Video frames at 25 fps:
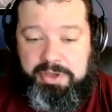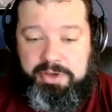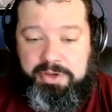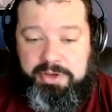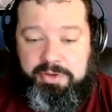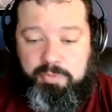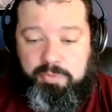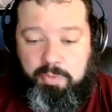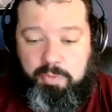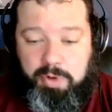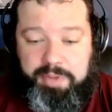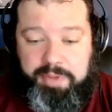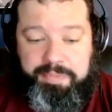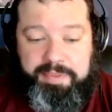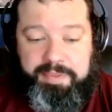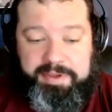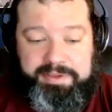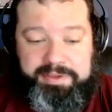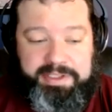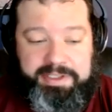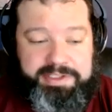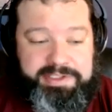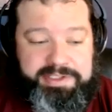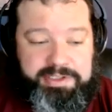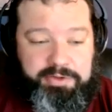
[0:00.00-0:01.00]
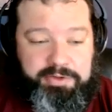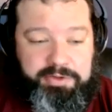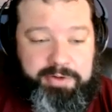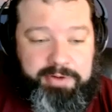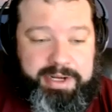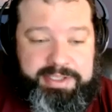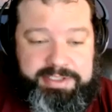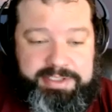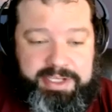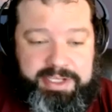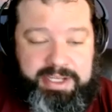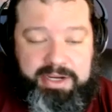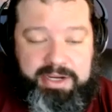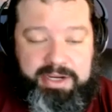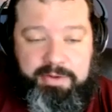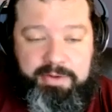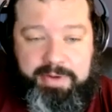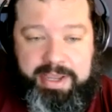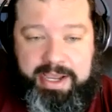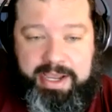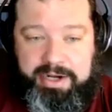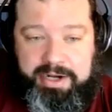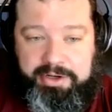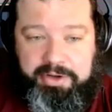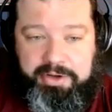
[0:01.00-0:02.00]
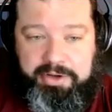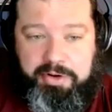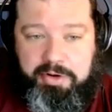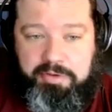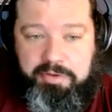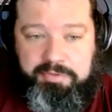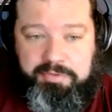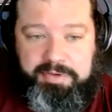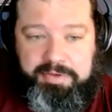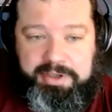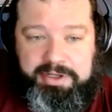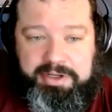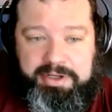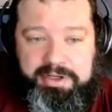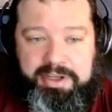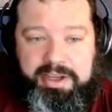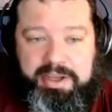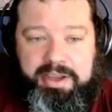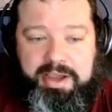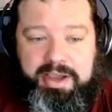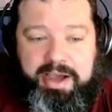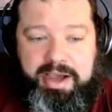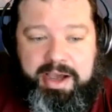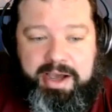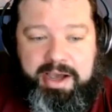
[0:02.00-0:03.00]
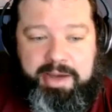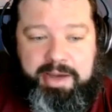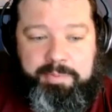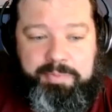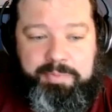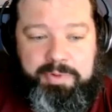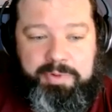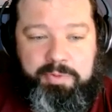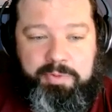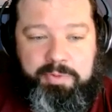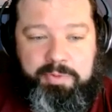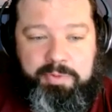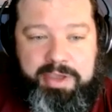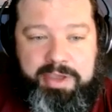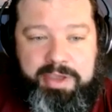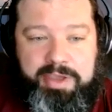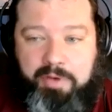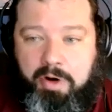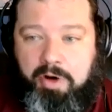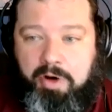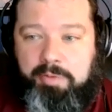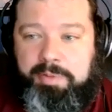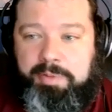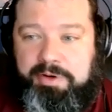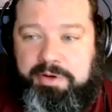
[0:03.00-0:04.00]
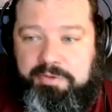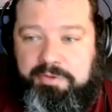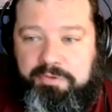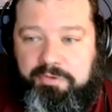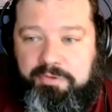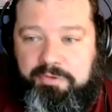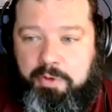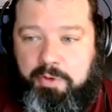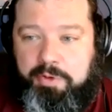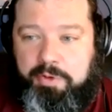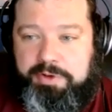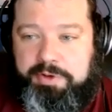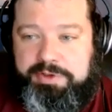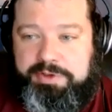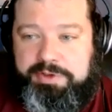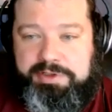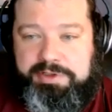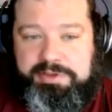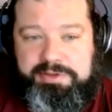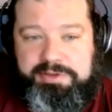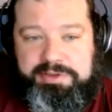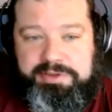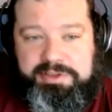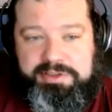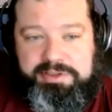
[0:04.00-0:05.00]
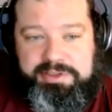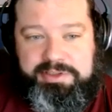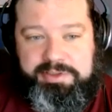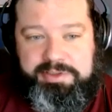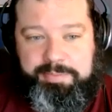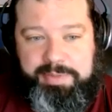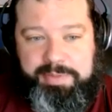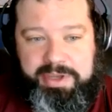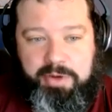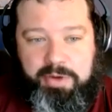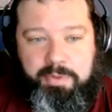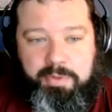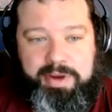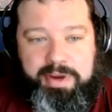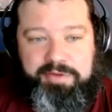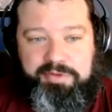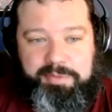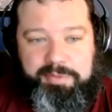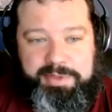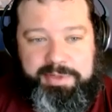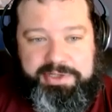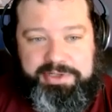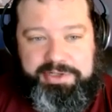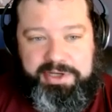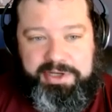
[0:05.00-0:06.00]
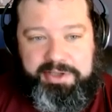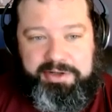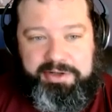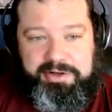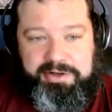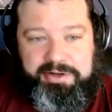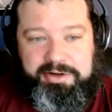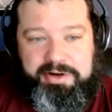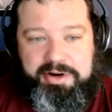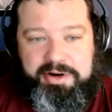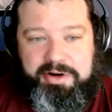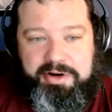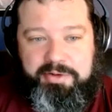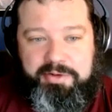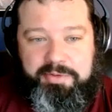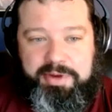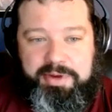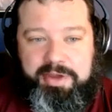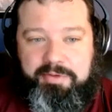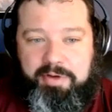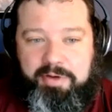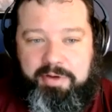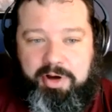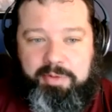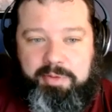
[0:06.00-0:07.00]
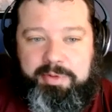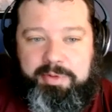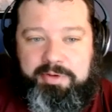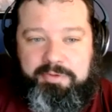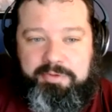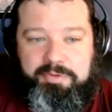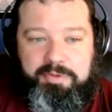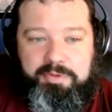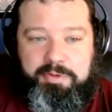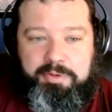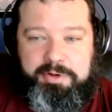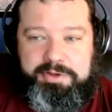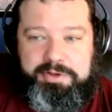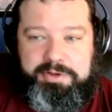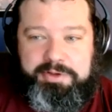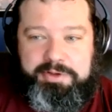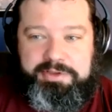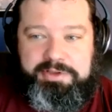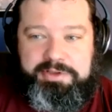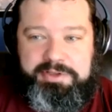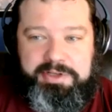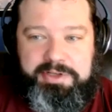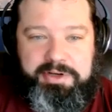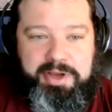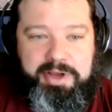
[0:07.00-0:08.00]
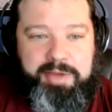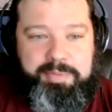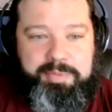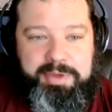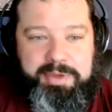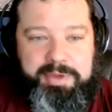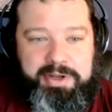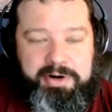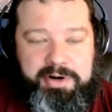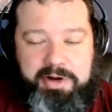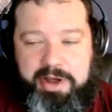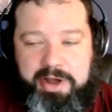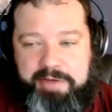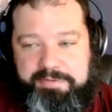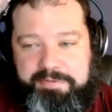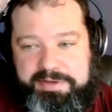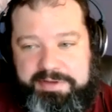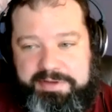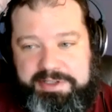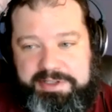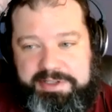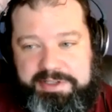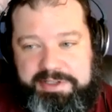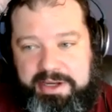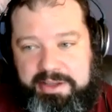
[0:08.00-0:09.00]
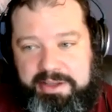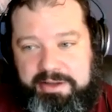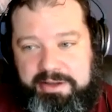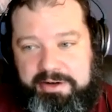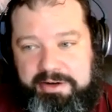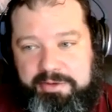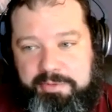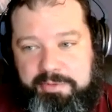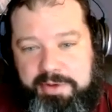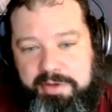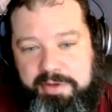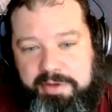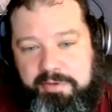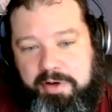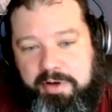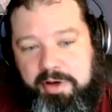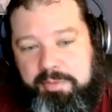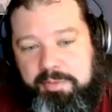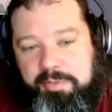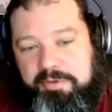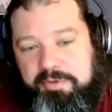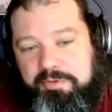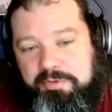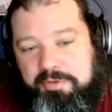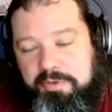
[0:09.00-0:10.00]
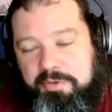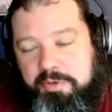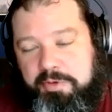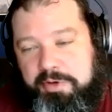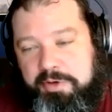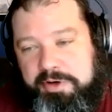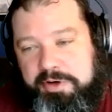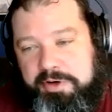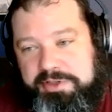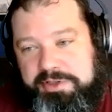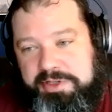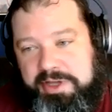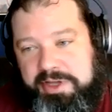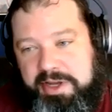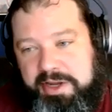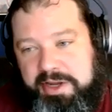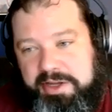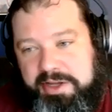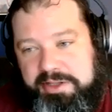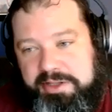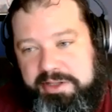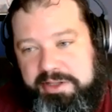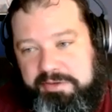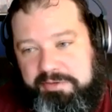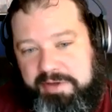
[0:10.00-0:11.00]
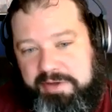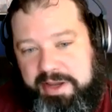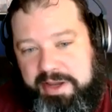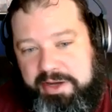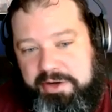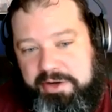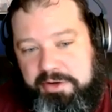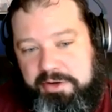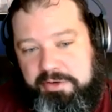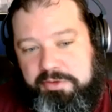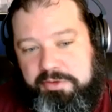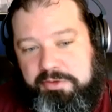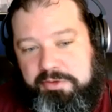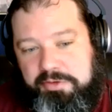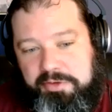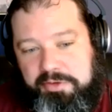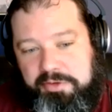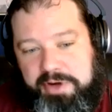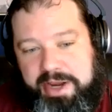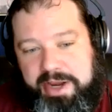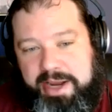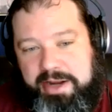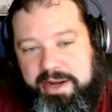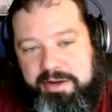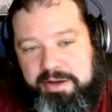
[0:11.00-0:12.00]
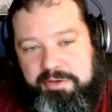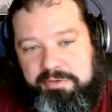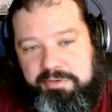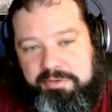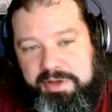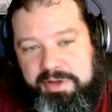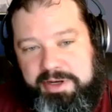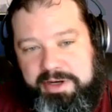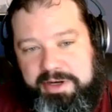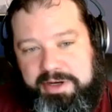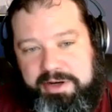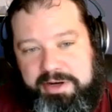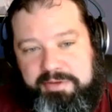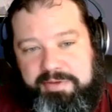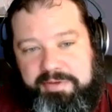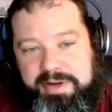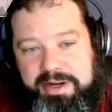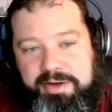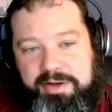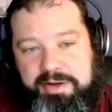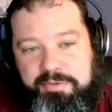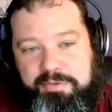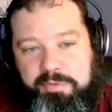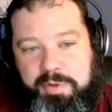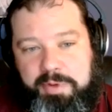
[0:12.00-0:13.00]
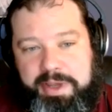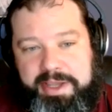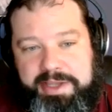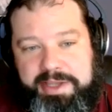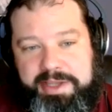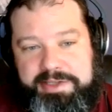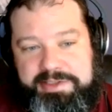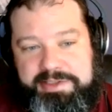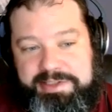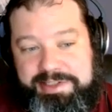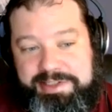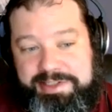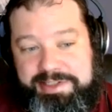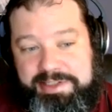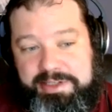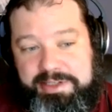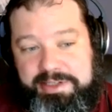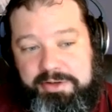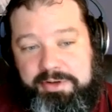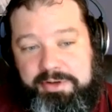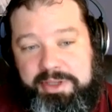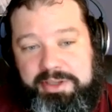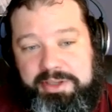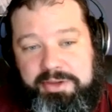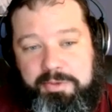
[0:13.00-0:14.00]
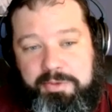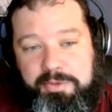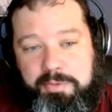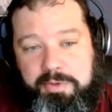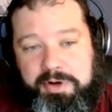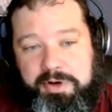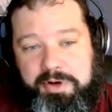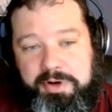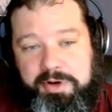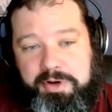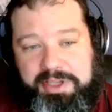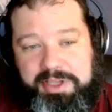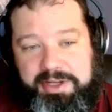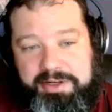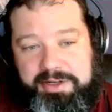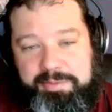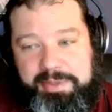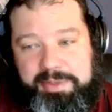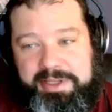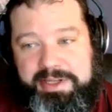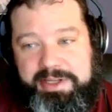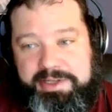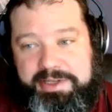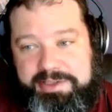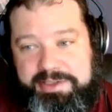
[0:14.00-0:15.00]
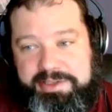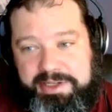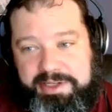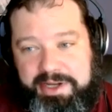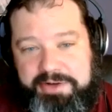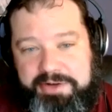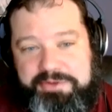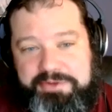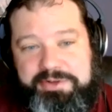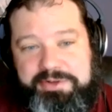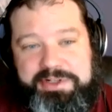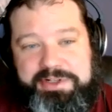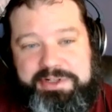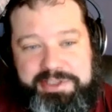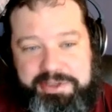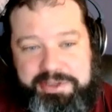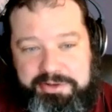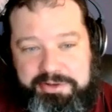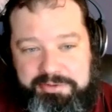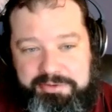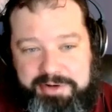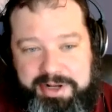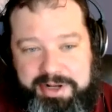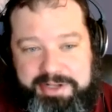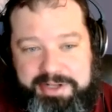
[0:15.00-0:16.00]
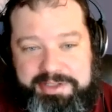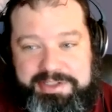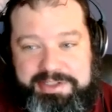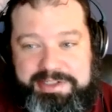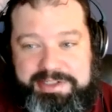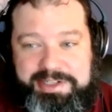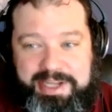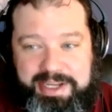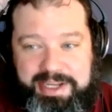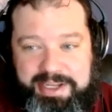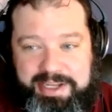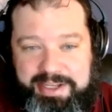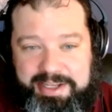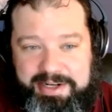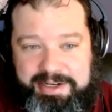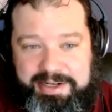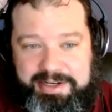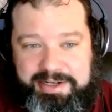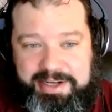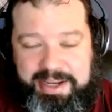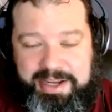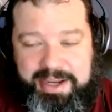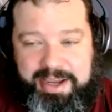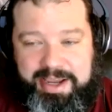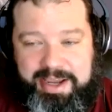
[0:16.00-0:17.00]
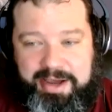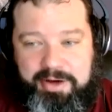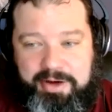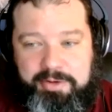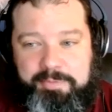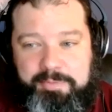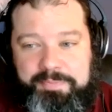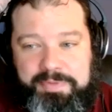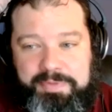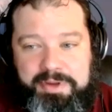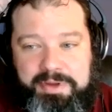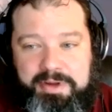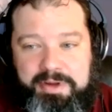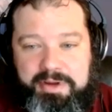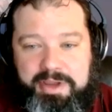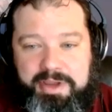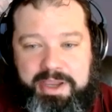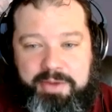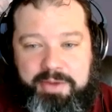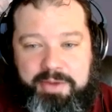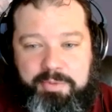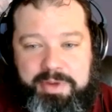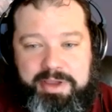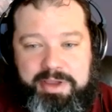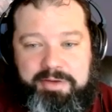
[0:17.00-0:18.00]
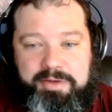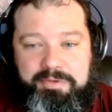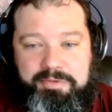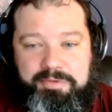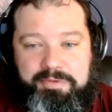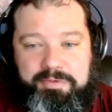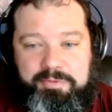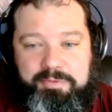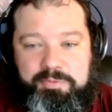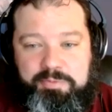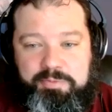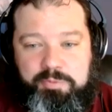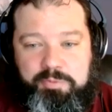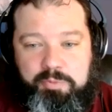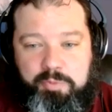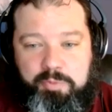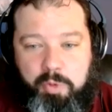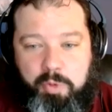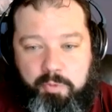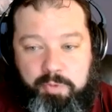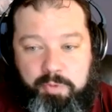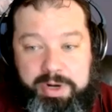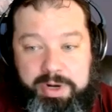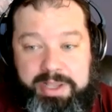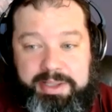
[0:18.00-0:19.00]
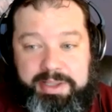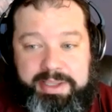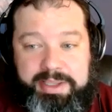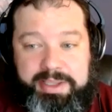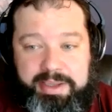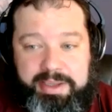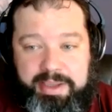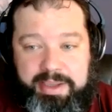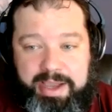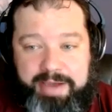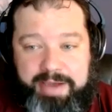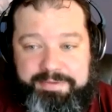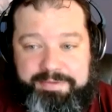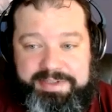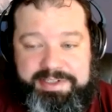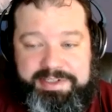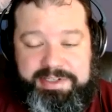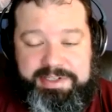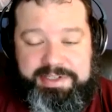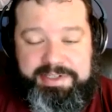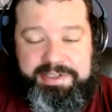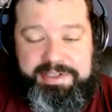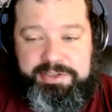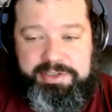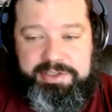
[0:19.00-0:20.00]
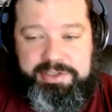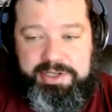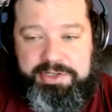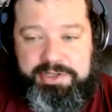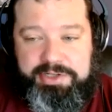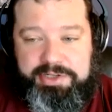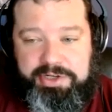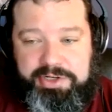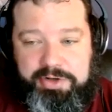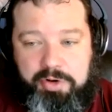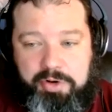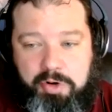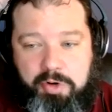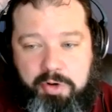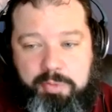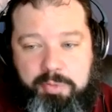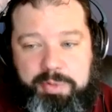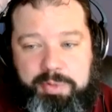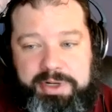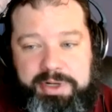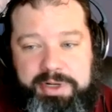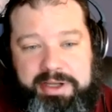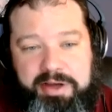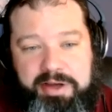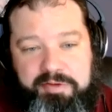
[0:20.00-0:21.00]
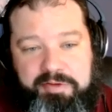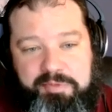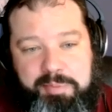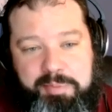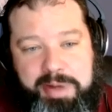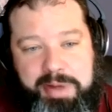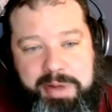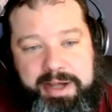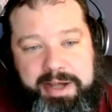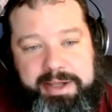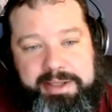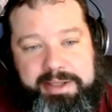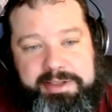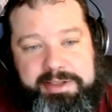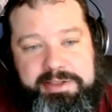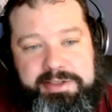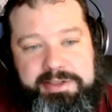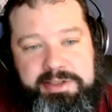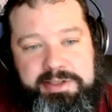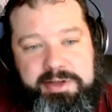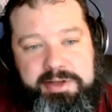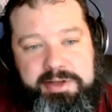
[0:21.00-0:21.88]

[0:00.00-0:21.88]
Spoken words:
one thing that's a great takeaway out of COVID. We have all been forced to be away from each other. We have all been forced to not be in an office together. We have all been forced to find new creative and innovative ways to still get the work done, because the country still runs day in and day out. And we have I've seen such an opening of minds